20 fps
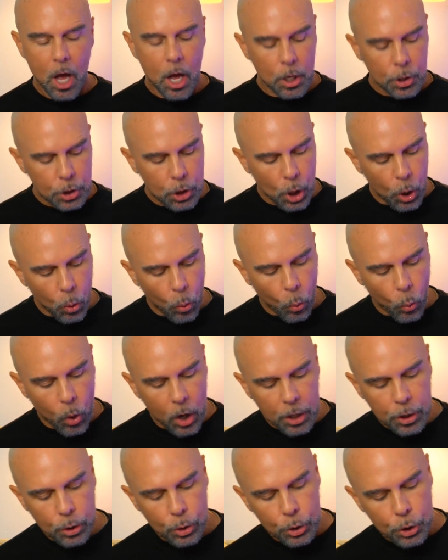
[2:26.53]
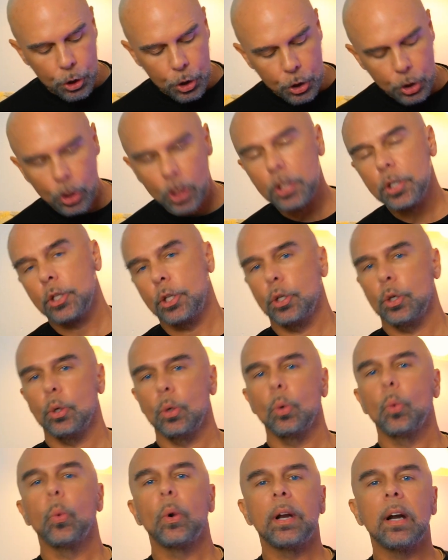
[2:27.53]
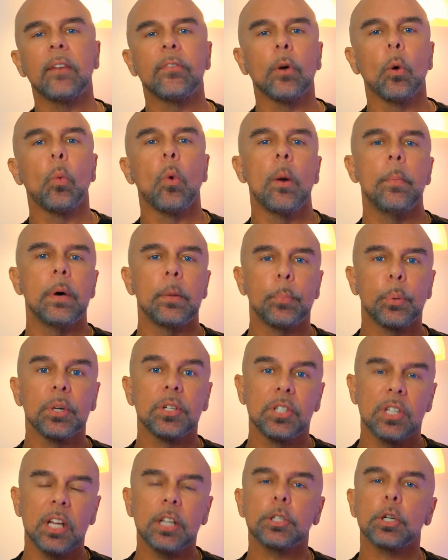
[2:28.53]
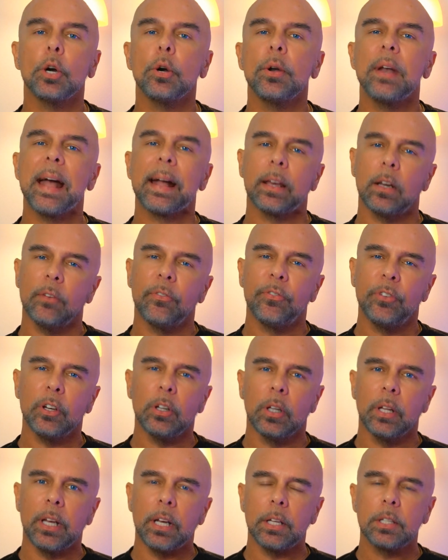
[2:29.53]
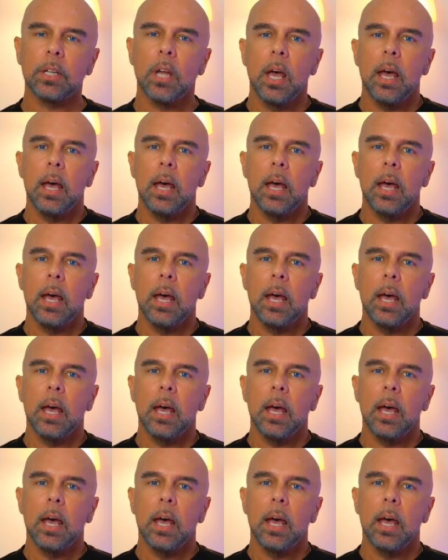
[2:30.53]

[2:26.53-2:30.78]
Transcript: So what you should do whenever a woman presents her negative feelings